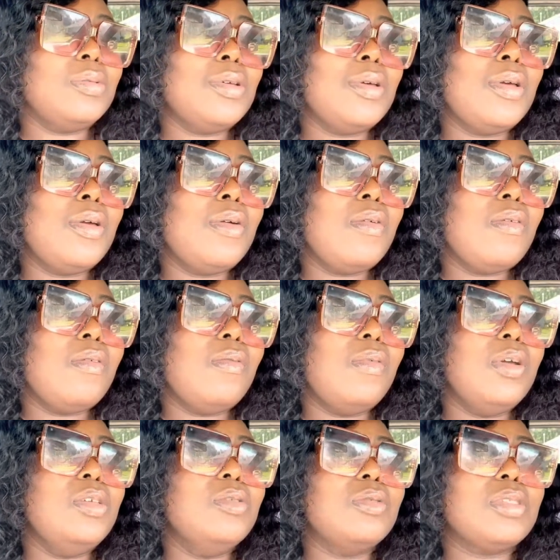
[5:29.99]
Mm -hmm.
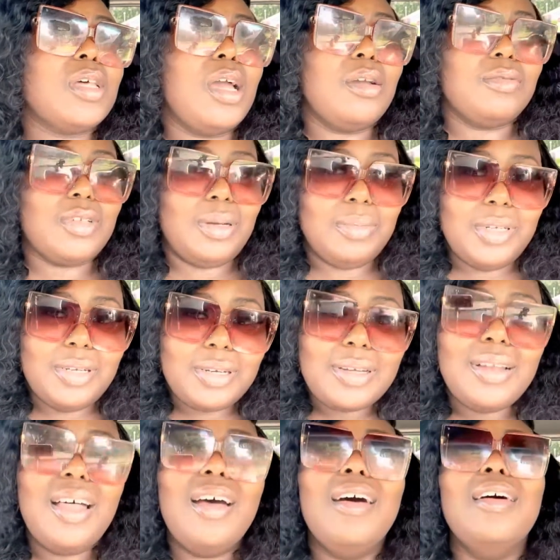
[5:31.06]
When you was like trapped in the
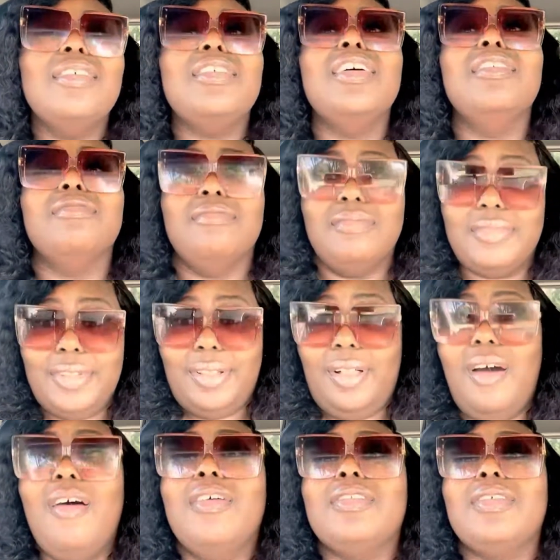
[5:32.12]
closet,
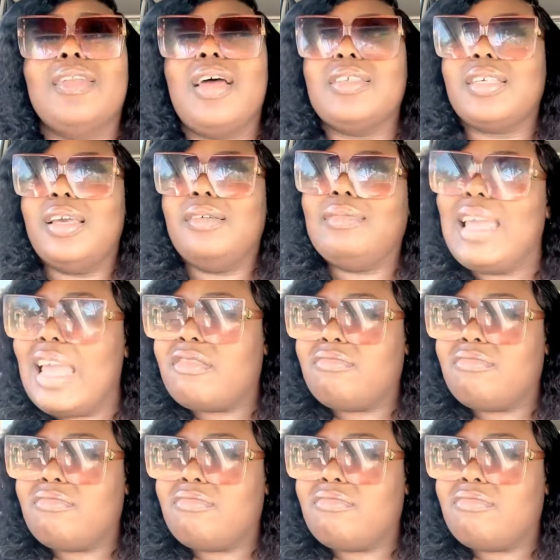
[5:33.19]
closet. I was like, get.